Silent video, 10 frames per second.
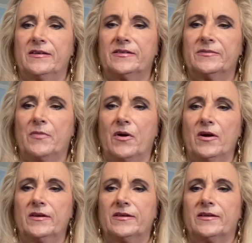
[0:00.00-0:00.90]

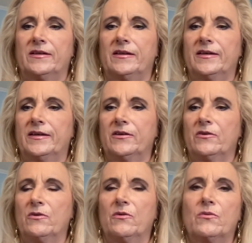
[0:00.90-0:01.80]
Smart
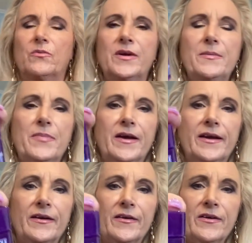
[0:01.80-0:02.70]
Clinical
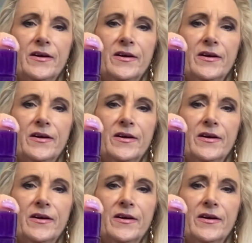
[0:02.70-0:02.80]
Repair.